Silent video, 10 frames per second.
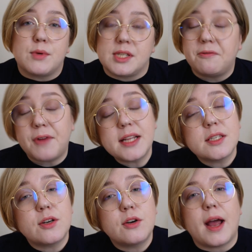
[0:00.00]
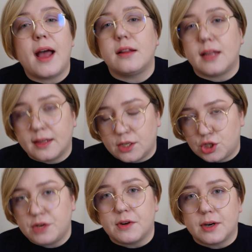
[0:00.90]
was a fighter and an
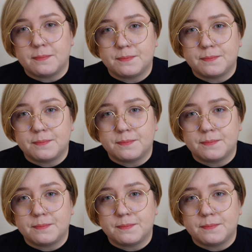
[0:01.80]
achiever.